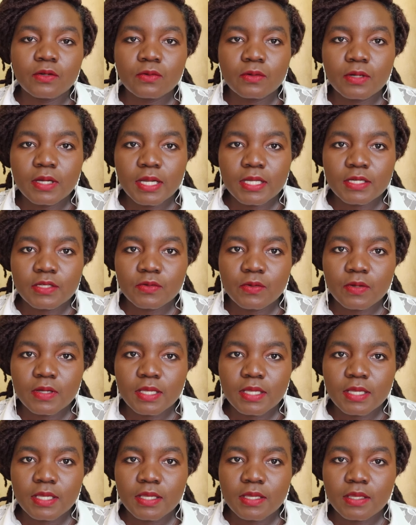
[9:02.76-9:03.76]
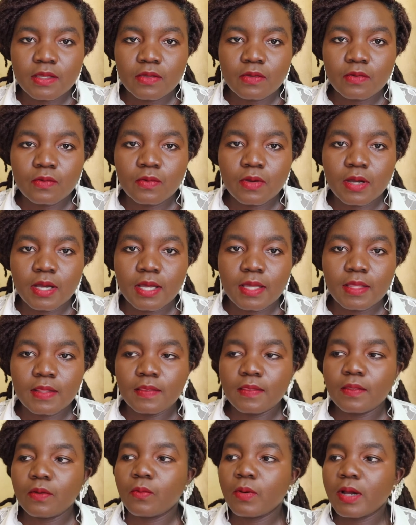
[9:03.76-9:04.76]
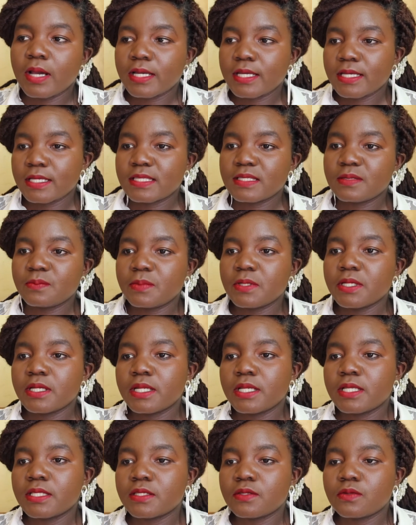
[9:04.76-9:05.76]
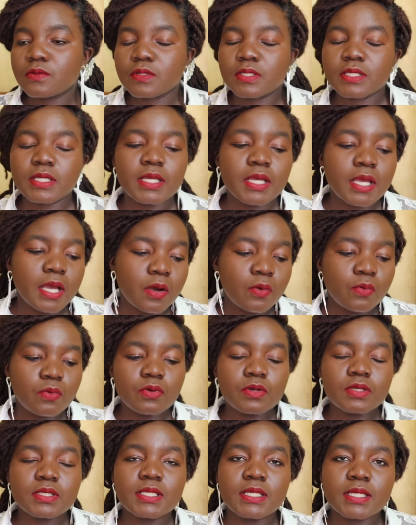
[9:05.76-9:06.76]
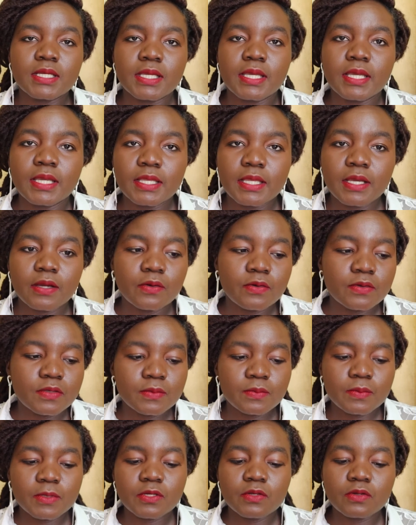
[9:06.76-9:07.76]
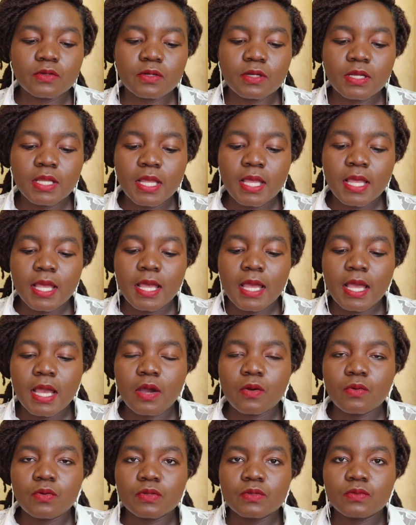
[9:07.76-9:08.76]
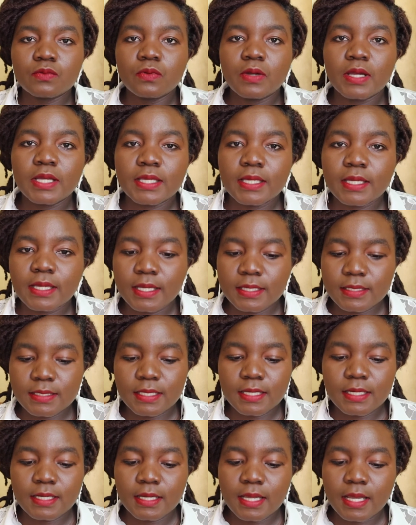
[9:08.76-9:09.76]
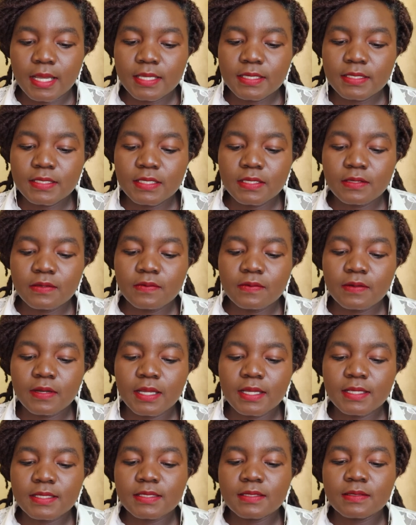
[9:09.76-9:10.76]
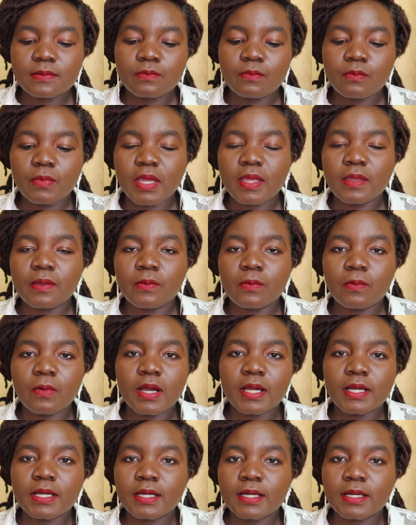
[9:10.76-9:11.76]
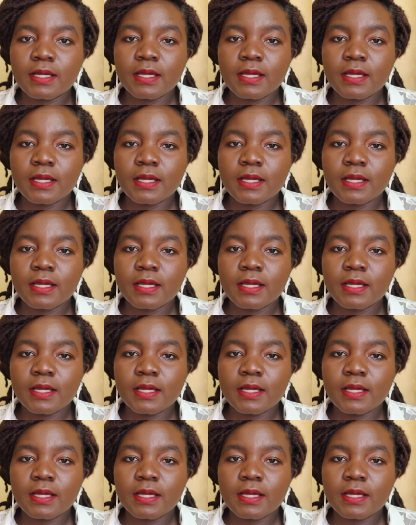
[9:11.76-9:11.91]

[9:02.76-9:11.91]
look at the work experience. You say, I was in Kenya Hospital, I was working as an ICU nurse. My work,